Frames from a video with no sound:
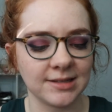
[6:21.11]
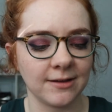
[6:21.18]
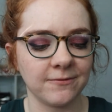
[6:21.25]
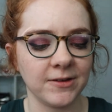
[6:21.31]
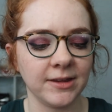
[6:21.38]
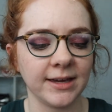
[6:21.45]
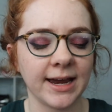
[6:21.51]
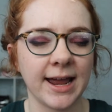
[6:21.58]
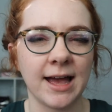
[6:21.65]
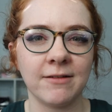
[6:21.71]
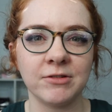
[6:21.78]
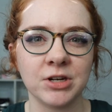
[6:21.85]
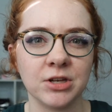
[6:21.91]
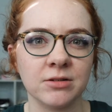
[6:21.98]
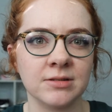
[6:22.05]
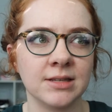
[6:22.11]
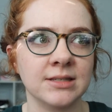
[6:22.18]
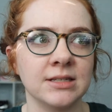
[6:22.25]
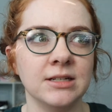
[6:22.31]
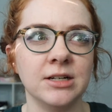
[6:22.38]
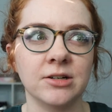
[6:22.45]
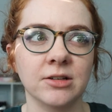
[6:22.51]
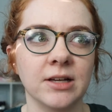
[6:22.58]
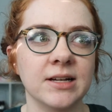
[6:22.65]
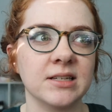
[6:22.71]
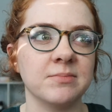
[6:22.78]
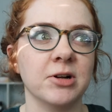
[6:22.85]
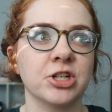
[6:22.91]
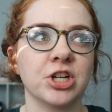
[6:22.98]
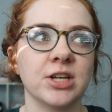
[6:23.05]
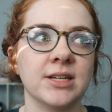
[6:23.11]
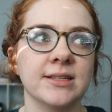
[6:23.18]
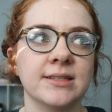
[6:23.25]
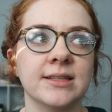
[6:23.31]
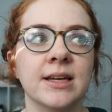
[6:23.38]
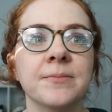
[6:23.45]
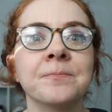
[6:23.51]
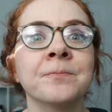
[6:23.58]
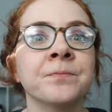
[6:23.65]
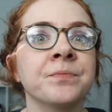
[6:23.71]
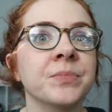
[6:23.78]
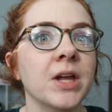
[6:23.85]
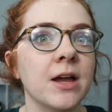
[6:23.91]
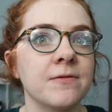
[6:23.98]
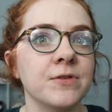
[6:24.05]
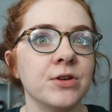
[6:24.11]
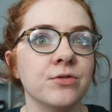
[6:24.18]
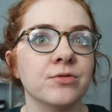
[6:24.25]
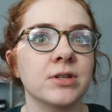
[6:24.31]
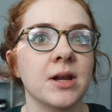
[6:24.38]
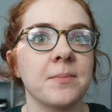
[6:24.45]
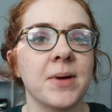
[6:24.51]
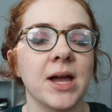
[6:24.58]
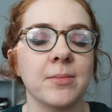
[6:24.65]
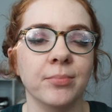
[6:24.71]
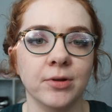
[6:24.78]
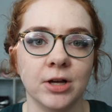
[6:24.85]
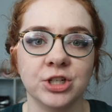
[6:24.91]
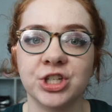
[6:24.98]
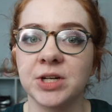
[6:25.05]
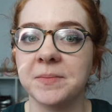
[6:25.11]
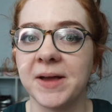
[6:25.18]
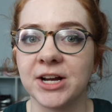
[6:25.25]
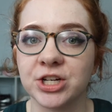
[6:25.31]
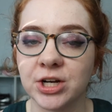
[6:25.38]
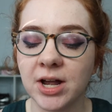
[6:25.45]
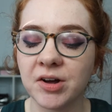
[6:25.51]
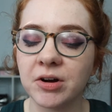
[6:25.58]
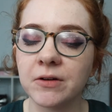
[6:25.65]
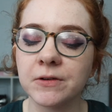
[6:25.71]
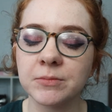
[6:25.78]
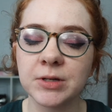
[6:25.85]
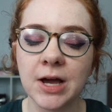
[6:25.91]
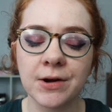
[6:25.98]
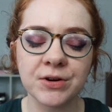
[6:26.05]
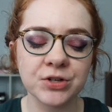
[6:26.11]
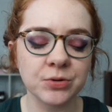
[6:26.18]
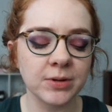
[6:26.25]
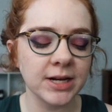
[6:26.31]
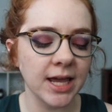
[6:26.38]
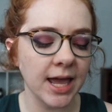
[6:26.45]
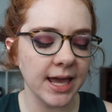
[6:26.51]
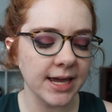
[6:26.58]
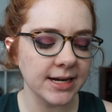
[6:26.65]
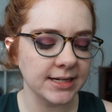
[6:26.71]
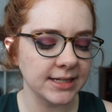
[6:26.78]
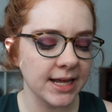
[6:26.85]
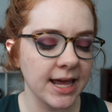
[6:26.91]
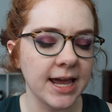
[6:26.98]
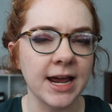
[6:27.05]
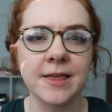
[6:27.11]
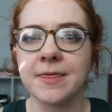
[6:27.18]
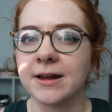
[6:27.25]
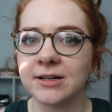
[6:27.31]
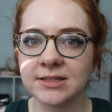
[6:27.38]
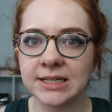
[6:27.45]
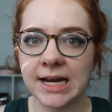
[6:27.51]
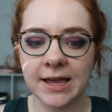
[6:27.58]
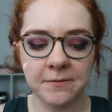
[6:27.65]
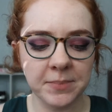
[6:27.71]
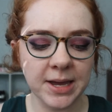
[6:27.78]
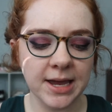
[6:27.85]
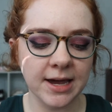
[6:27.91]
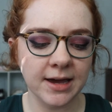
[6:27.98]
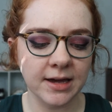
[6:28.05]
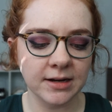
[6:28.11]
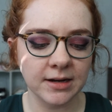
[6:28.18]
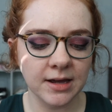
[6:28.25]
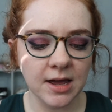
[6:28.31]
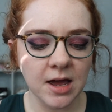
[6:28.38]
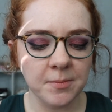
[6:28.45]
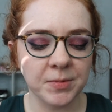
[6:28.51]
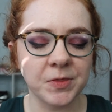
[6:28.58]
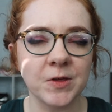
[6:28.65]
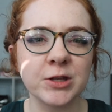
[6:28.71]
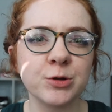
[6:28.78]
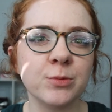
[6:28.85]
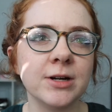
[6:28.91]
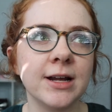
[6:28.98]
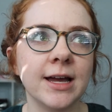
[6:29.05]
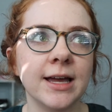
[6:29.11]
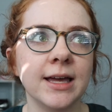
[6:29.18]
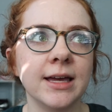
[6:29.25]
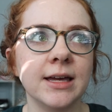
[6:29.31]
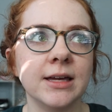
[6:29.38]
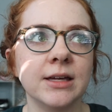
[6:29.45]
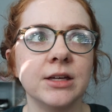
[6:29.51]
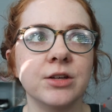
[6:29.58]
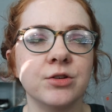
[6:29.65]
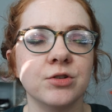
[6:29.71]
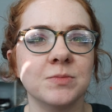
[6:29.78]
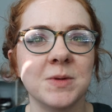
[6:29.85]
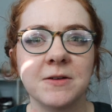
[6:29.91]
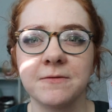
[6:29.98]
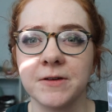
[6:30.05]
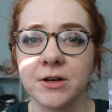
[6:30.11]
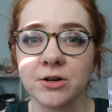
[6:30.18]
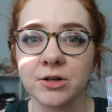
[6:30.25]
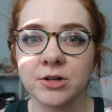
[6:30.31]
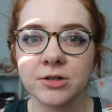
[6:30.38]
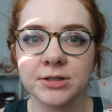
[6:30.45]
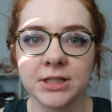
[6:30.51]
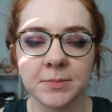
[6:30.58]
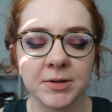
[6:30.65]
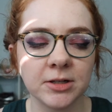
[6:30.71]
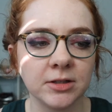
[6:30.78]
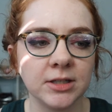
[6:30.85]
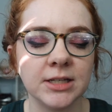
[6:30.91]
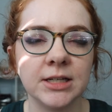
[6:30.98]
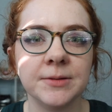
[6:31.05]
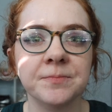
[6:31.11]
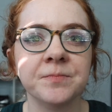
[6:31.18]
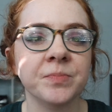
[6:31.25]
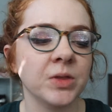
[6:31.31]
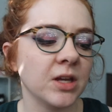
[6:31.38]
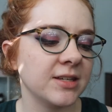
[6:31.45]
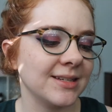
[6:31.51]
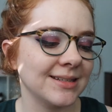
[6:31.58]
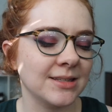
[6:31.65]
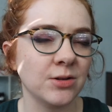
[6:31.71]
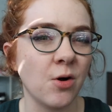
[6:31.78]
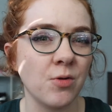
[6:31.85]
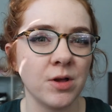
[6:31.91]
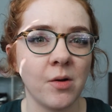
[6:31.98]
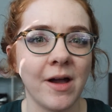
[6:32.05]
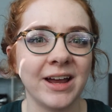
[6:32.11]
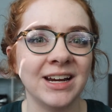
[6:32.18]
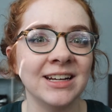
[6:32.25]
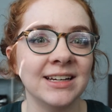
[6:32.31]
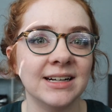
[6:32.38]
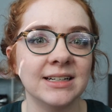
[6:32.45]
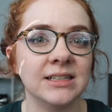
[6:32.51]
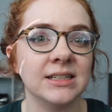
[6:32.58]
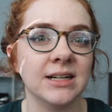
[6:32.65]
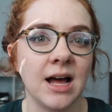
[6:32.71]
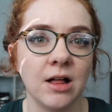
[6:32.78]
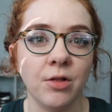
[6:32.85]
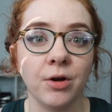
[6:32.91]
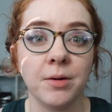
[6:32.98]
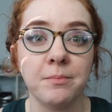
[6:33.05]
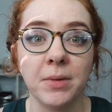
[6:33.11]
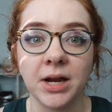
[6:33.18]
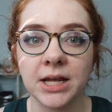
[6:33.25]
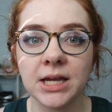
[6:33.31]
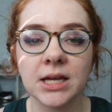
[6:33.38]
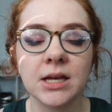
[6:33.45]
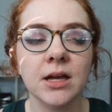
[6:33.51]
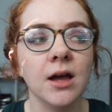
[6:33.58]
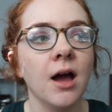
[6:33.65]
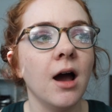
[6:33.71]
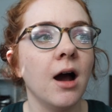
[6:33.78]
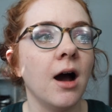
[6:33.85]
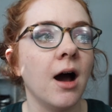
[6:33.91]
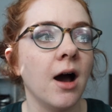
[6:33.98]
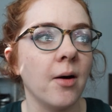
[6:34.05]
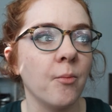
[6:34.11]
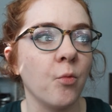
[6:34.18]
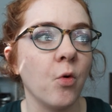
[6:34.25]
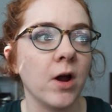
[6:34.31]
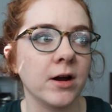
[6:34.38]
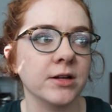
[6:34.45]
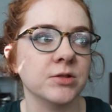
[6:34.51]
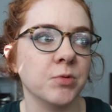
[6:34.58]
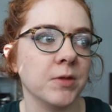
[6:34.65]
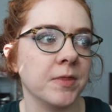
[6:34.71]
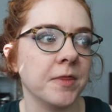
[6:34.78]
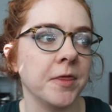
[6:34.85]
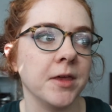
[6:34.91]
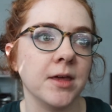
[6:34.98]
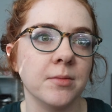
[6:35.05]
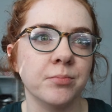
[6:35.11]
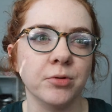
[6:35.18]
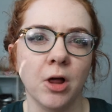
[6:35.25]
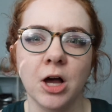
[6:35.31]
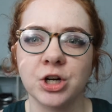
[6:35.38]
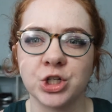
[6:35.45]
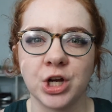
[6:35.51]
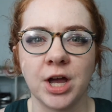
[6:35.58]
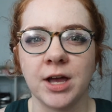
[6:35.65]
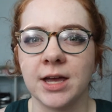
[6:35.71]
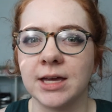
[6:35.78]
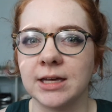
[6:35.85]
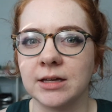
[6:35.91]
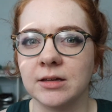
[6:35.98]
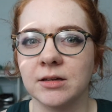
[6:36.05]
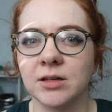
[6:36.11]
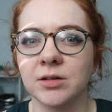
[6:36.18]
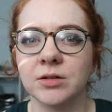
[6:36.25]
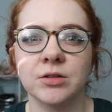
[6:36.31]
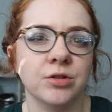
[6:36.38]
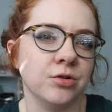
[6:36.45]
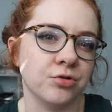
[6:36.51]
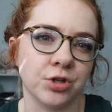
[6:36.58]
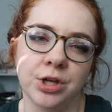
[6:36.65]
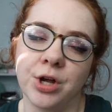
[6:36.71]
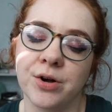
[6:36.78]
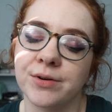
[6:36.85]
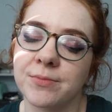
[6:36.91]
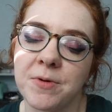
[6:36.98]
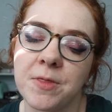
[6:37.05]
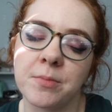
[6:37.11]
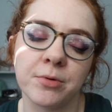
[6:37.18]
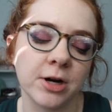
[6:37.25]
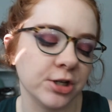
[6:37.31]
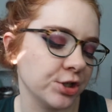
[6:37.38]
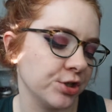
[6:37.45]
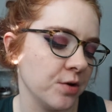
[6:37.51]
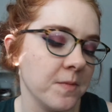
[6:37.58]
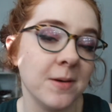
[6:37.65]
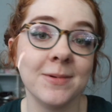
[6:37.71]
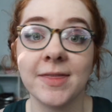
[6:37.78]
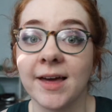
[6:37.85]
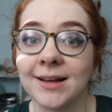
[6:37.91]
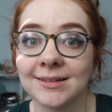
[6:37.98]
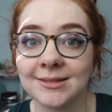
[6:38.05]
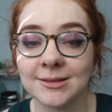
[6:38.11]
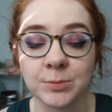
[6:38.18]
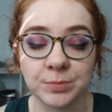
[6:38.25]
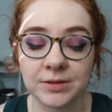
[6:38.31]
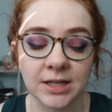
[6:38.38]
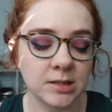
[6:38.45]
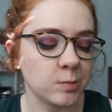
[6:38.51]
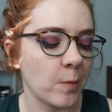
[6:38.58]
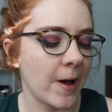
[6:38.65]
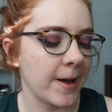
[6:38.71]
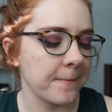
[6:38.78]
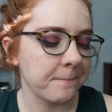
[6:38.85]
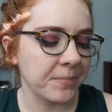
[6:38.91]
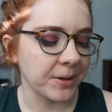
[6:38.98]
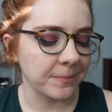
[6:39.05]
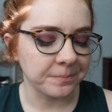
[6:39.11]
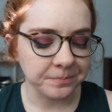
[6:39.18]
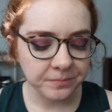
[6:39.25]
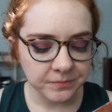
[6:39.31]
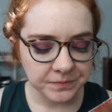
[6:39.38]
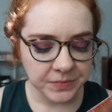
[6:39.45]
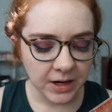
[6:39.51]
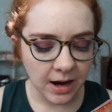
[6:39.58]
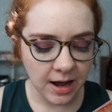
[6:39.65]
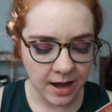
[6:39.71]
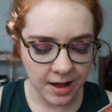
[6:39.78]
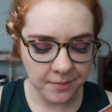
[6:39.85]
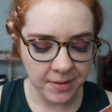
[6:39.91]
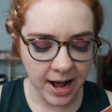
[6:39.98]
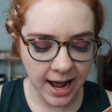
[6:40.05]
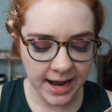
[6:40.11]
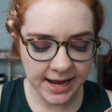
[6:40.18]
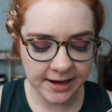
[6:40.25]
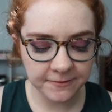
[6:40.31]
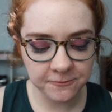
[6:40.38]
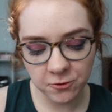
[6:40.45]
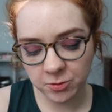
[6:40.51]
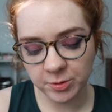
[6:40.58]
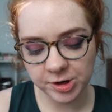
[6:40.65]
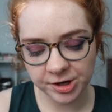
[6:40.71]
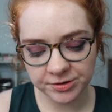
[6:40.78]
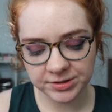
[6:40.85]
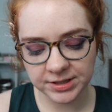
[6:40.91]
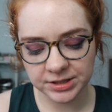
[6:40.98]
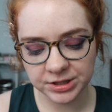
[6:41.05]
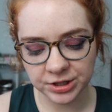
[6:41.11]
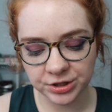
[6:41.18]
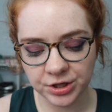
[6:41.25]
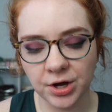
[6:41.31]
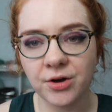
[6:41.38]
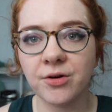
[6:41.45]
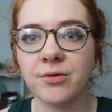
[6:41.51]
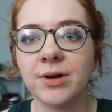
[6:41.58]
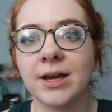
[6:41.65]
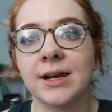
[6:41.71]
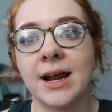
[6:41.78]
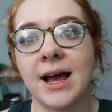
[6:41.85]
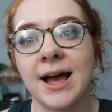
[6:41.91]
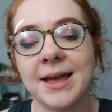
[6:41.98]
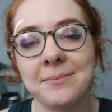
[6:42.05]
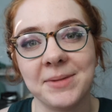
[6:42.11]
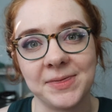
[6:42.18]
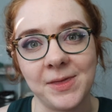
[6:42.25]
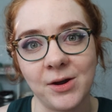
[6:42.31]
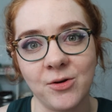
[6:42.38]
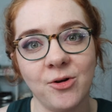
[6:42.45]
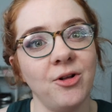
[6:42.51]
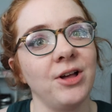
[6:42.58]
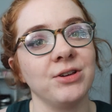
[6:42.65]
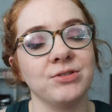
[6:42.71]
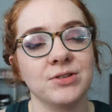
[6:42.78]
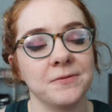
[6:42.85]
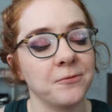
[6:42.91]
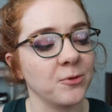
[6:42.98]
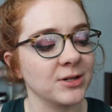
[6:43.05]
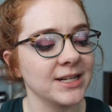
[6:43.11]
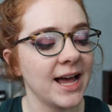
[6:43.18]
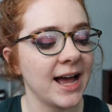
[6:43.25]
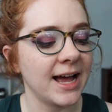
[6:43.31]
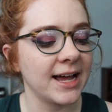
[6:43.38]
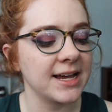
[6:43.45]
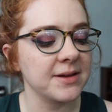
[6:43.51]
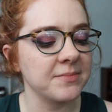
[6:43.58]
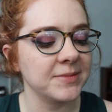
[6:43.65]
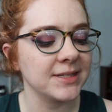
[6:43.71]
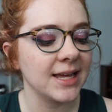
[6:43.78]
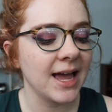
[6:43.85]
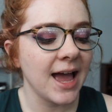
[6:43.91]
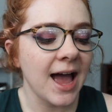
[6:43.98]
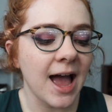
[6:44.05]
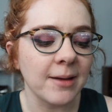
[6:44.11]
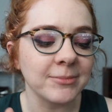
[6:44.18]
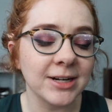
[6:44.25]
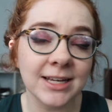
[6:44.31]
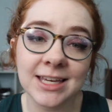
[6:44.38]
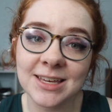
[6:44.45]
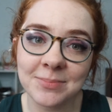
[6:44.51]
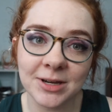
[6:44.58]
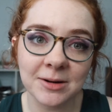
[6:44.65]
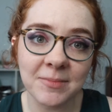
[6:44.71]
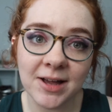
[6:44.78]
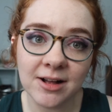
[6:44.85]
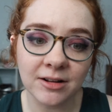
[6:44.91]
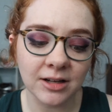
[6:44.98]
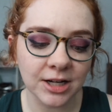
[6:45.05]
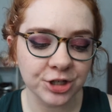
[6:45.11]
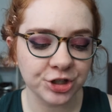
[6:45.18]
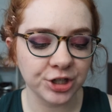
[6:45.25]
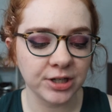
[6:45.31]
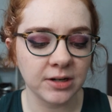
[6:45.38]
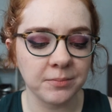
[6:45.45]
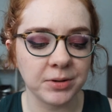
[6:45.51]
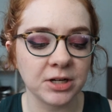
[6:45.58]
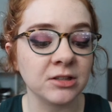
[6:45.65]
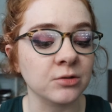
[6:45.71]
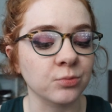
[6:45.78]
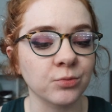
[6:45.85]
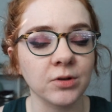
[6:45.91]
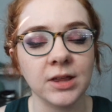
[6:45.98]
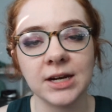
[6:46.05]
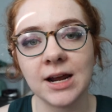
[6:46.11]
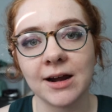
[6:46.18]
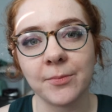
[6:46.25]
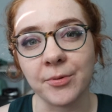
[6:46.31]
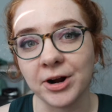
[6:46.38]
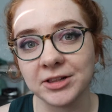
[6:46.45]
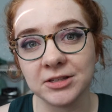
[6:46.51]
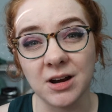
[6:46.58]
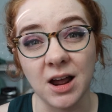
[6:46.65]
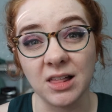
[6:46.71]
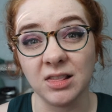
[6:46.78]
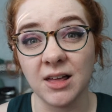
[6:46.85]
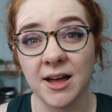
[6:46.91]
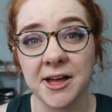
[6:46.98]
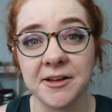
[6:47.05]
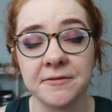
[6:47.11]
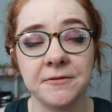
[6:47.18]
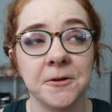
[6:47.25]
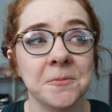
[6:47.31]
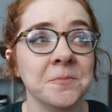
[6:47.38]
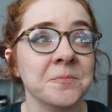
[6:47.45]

I feel like I haven't used this nearly as much as I've used my blush in Magic Hour from Tower 28, and that doesn't have pan. But this one I use my finger typically because that's the only way I can get it to not look muddy. Whereas with the blush, I usually go in with a brush. So maybe that's why. But I had 4 more uses to go, and I met that goal. I used it 4 times. I'm gonna keep it in my collection, but it's really not a bronzer I love.